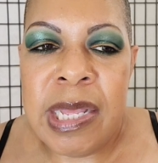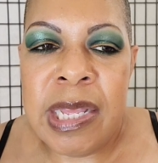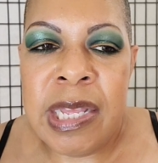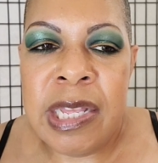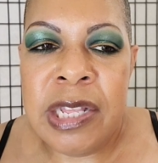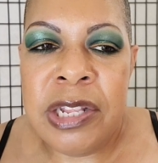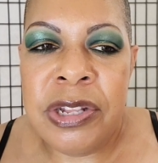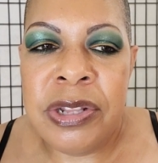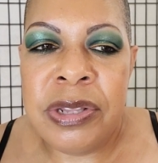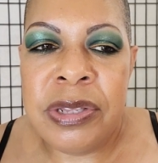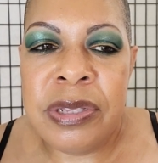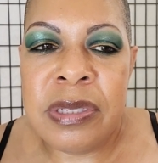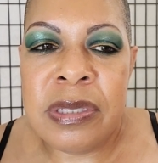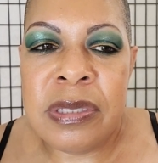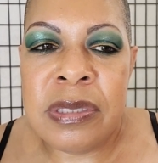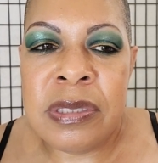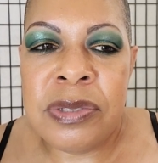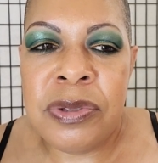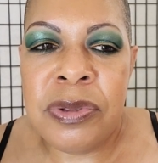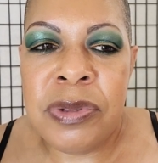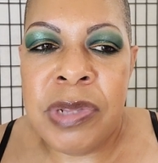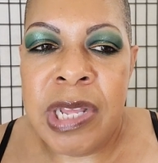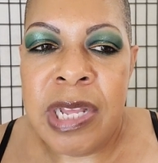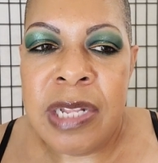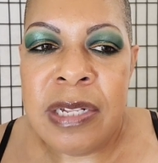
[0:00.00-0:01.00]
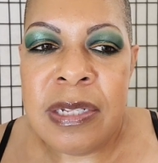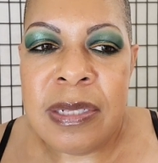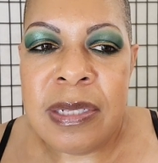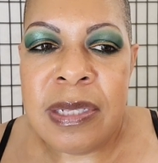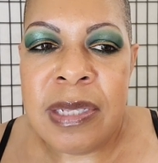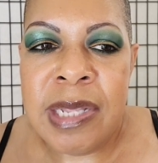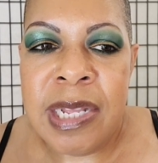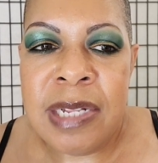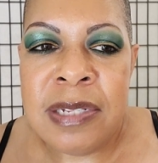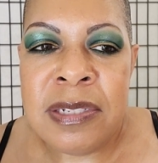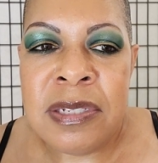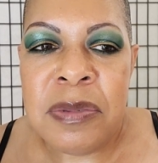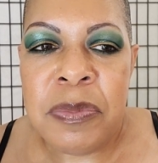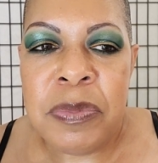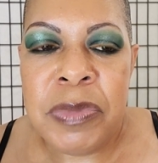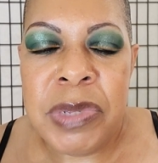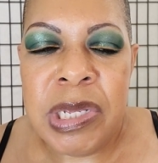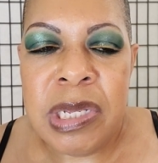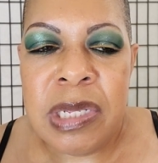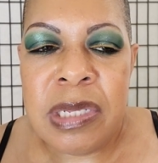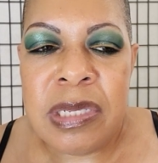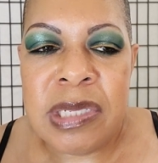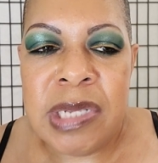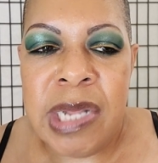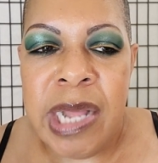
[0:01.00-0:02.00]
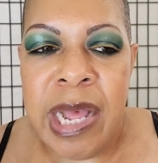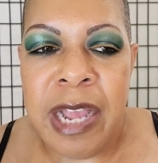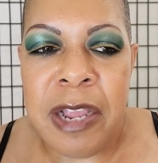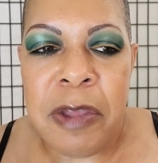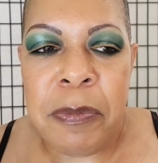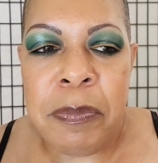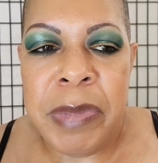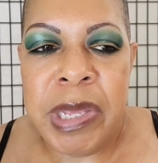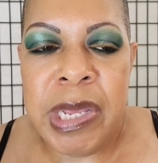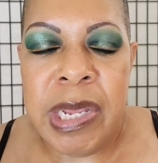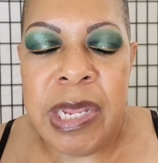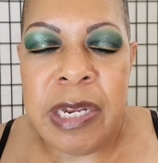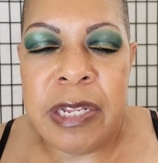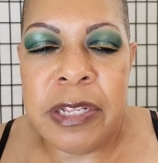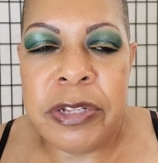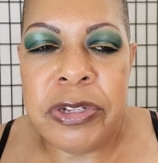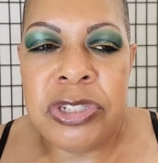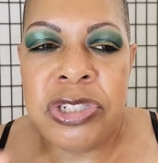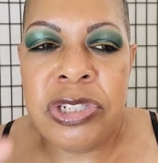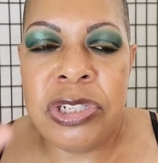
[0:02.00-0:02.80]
And so that that to me is like Maiden.